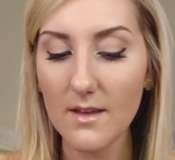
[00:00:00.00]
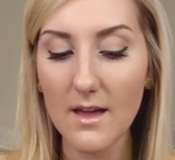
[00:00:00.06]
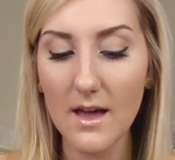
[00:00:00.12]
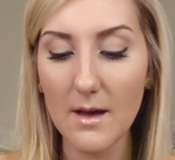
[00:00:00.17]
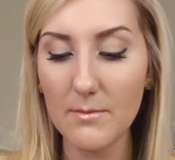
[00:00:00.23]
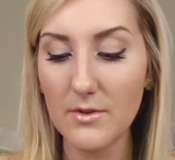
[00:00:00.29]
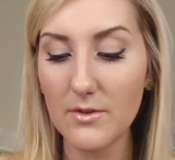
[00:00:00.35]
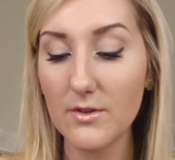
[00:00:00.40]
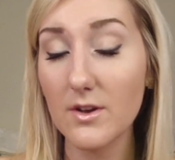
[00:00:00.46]

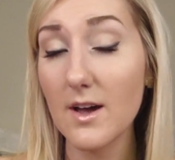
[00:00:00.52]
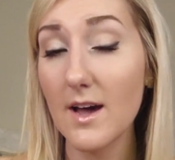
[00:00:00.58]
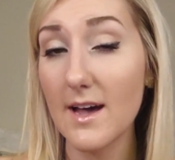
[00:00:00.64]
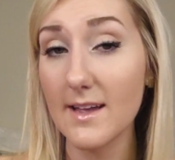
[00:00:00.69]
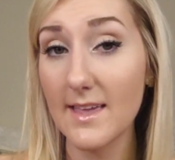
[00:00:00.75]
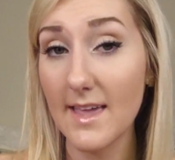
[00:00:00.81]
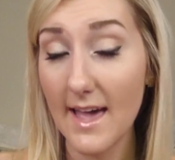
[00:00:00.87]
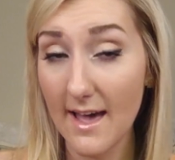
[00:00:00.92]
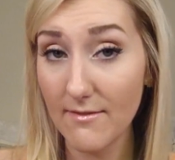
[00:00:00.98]
They're the
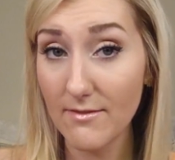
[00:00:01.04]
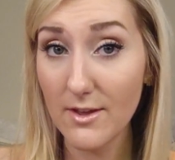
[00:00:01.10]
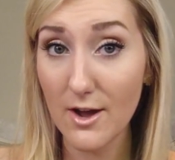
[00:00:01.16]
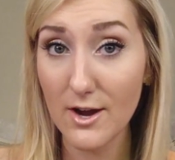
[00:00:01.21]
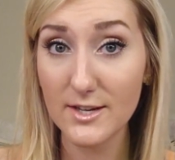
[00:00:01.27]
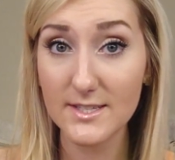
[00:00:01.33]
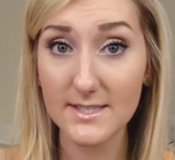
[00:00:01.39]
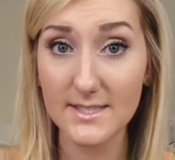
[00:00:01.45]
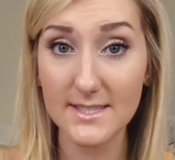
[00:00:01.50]

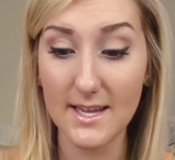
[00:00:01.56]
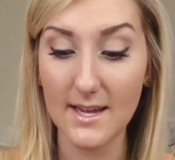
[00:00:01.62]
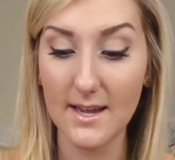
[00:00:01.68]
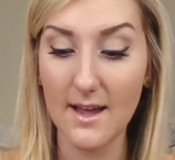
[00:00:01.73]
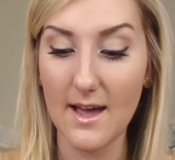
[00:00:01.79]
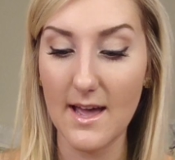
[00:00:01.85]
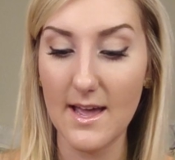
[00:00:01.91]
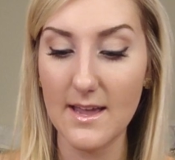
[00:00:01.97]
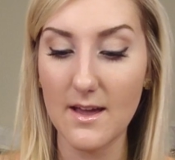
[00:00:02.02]
Caviar
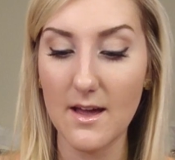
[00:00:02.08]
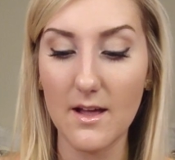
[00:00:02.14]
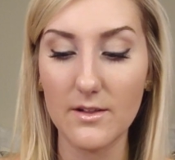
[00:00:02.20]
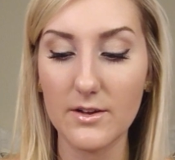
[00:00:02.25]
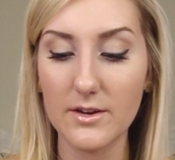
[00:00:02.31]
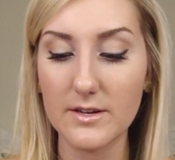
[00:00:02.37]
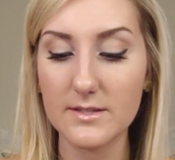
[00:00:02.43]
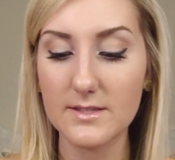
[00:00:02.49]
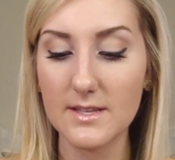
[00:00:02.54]
Stick Eye
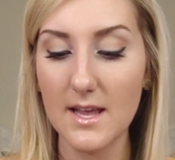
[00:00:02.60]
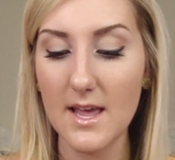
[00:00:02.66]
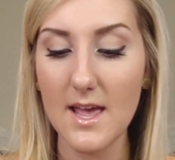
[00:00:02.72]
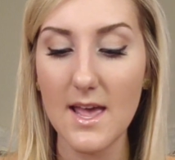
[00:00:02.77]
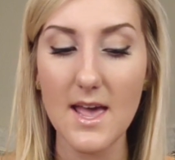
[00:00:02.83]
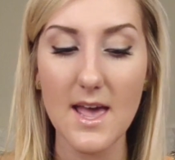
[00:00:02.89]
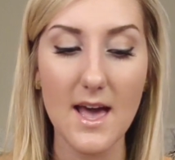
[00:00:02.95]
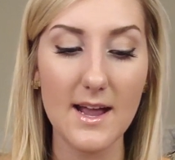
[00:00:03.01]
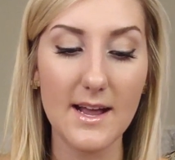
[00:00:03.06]
Colors.
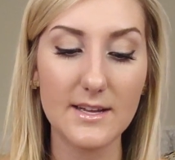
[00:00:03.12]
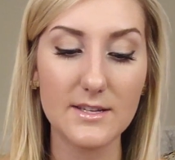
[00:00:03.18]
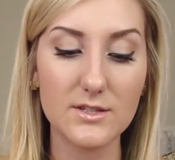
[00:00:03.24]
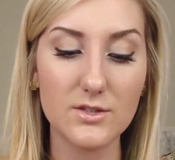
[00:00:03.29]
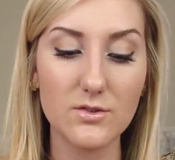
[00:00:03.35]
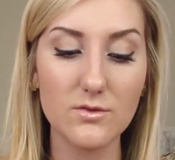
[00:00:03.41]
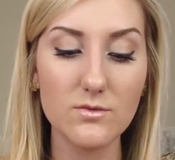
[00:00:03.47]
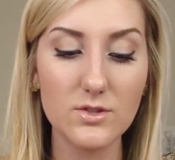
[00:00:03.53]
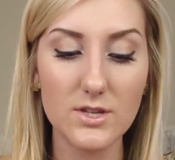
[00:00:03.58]
I got
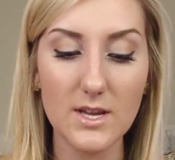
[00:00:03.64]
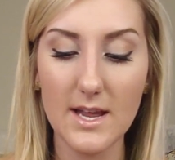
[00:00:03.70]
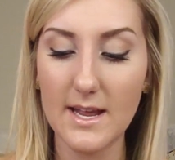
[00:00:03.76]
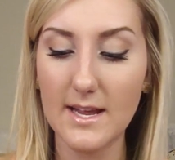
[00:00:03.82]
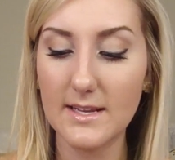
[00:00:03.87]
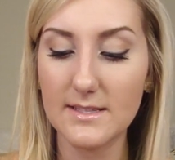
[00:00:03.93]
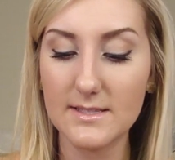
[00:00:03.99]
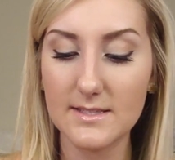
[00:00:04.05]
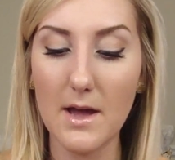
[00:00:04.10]
two
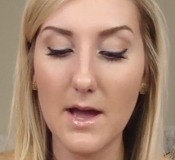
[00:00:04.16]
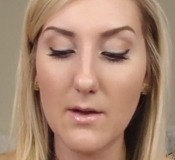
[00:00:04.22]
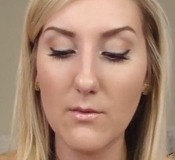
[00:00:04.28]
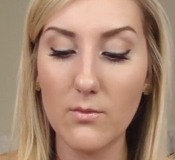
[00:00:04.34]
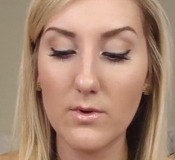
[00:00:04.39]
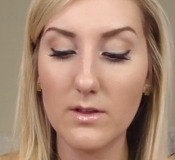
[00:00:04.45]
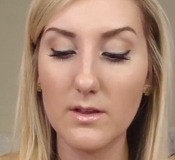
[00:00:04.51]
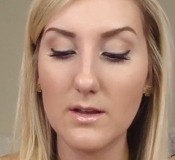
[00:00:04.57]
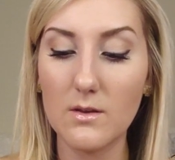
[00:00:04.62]
shades. I
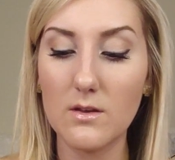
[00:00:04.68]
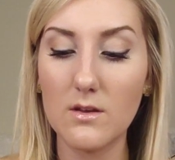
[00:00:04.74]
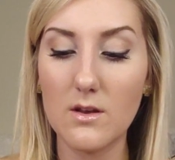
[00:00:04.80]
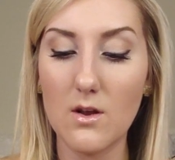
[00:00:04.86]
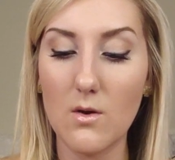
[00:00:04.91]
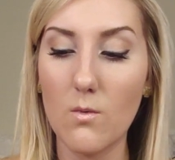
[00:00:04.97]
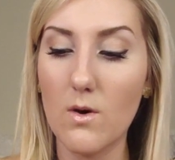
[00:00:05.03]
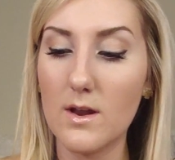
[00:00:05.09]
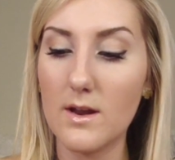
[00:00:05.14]
really, you
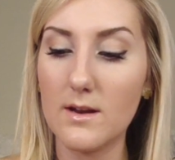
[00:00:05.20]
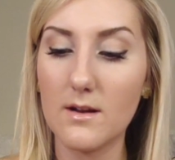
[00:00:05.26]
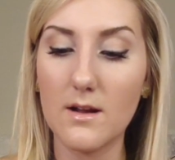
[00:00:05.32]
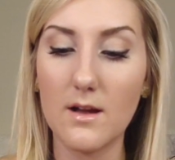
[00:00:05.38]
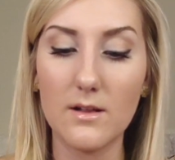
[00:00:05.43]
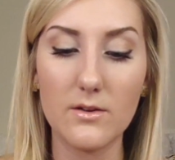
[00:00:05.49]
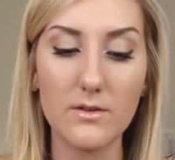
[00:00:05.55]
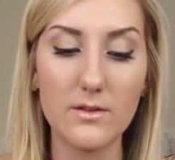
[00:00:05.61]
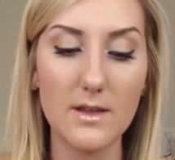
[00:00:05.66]
know, wanted a
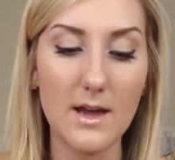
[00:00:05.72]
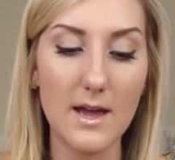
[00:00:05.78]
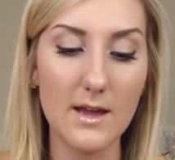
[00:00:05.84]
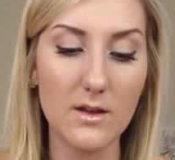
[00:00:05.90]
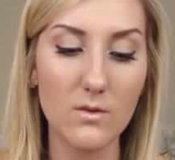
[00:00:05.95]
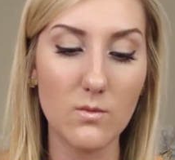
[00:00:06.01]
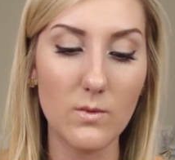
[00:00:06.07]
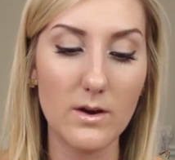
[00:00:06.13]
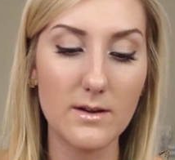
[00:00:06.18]
color that I
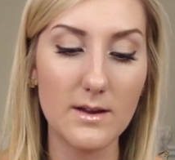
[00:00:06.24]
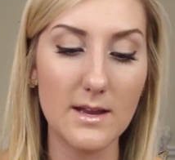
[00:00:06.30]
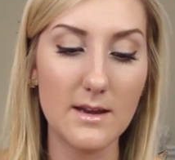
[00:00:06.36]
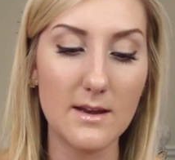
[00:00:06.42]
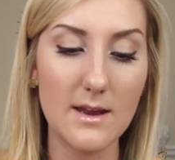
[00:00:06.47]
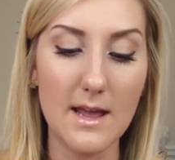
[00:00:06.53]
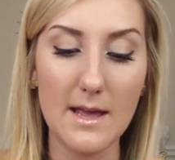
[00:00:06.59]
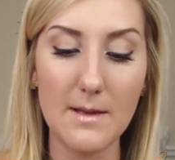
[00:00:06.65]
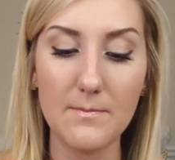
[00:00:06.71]
could wear day
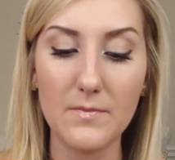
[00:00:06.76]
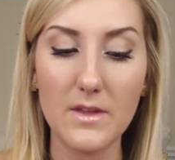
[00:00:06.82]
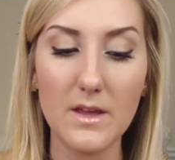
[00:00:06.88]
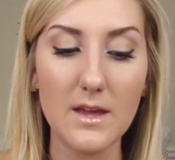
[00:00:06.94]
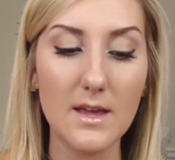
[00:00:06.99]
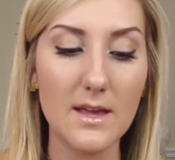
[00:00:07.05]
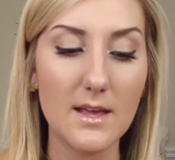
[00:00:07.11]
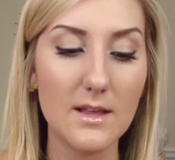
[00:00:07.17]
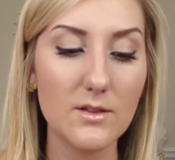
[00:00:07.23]
to day.
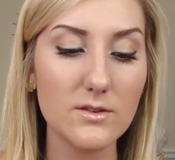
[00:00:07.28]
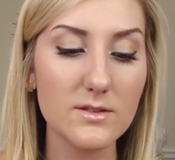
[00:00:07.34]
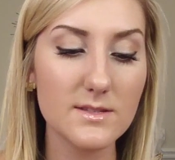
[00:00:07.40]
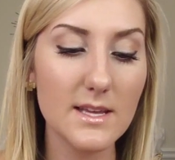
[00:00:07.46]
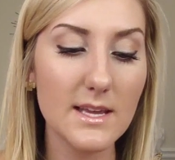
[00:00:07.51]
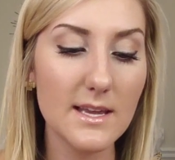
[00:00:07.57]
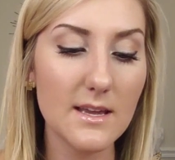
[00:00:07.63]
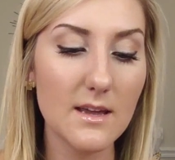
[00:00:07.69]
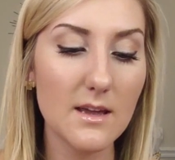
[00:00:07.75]
It looks
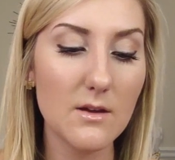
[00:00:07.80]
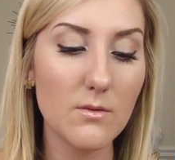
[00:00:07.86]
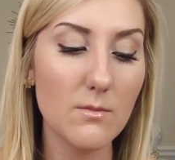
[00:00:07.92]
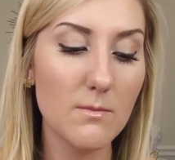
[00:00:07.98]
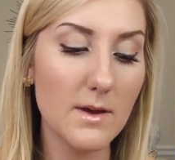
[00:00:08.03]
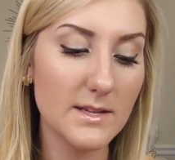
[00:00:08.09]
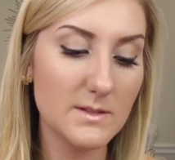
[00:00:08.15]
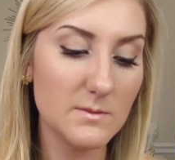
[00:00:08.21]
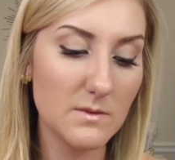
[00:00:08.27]
like, it
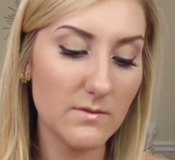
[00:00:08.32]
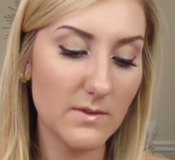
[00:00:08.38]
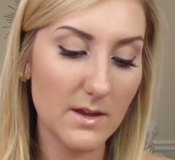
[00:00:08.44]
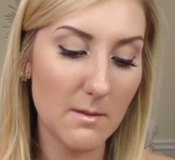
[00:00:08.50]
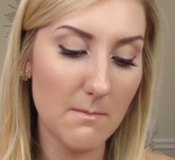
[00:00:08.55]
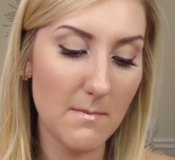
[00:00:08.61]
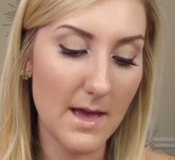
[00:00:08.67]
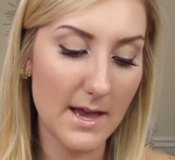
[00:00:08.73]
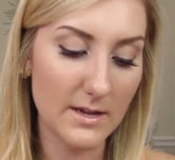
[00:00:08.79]
reminds me of
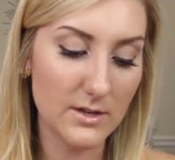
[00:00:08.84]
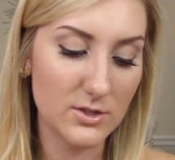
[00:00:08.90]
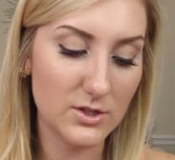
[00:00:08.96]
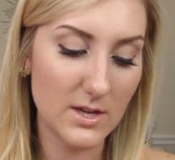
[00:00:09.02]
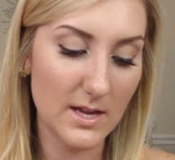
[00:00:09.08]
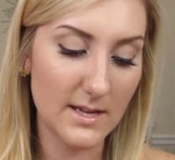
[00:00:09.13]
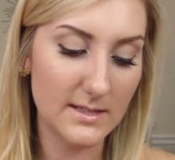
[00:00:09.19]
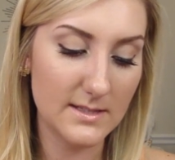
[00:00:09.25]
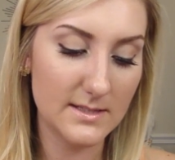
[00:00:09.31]
like a MAC
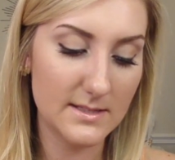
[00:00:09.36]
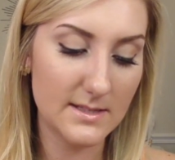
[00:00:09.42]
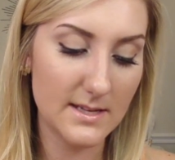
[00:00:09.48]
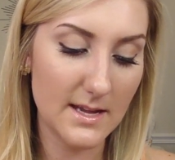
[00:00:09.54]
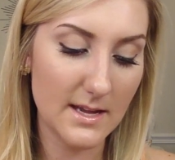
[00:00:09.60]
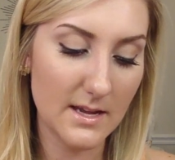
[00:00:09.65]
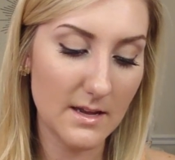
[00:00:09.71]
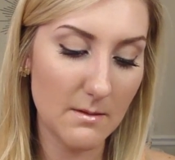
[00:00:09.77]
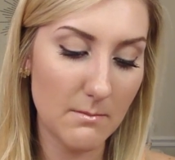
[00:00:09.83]
shade
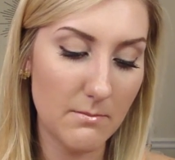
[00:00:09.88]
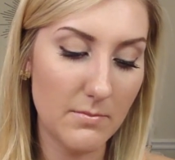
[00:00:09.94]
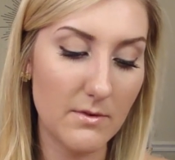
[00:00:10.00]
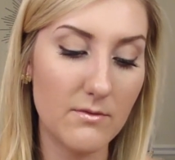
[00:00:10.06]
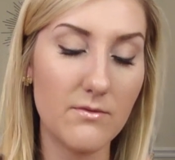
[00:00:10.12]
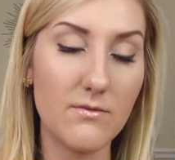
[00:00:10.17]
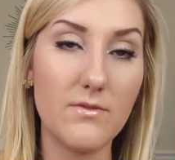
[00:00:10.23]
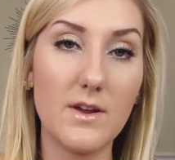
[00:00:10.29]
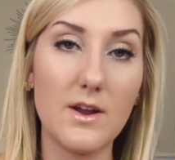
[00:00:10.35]
stick,
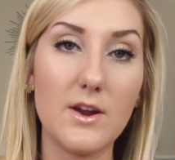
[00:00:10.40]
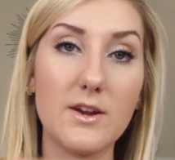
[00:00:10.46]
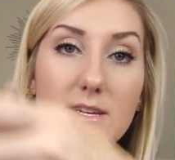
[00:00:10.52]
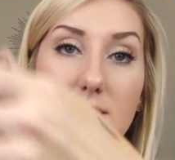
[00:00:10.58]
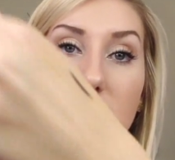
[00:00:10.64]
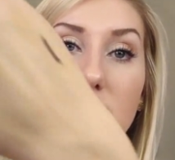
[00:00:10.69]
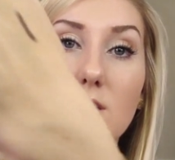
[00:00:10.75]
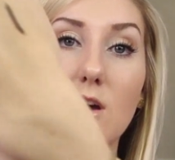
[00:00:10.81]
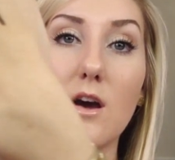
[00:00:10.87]
but
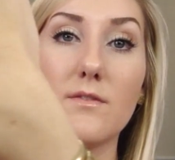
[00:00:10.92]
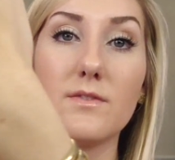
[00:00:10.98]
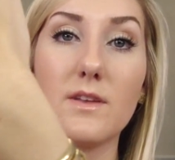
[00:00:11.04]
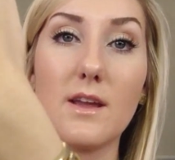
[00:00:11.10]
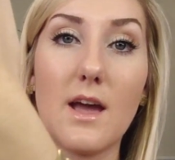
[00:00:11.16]
very soft.